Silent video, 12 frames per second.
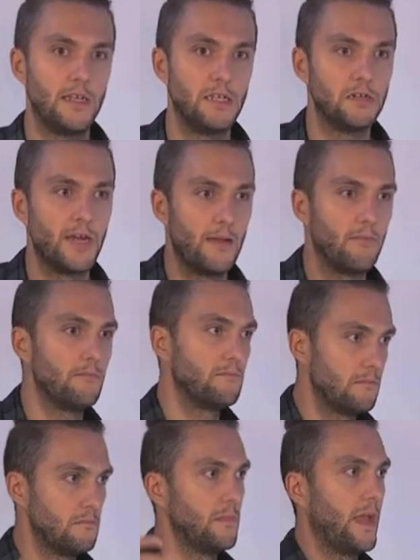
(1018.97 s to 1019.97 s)
in RAM
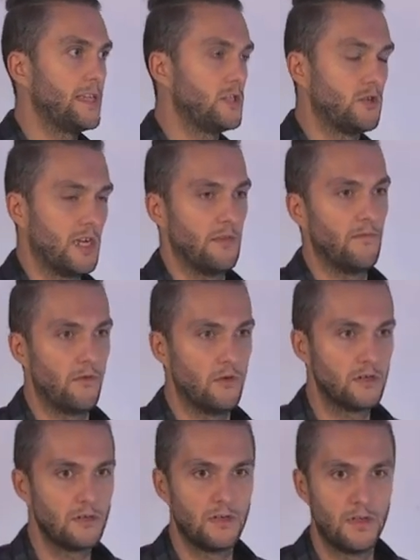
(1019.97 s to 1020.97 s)
as you can
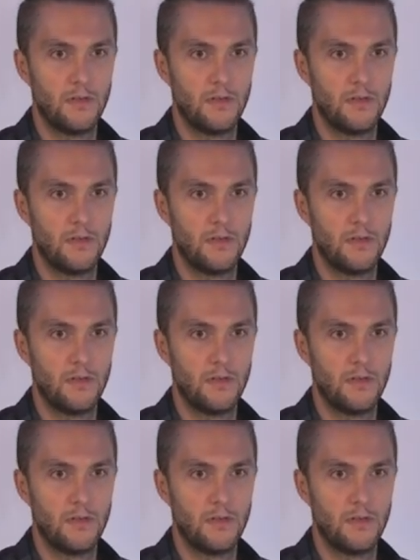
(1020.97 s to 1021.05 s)
afford.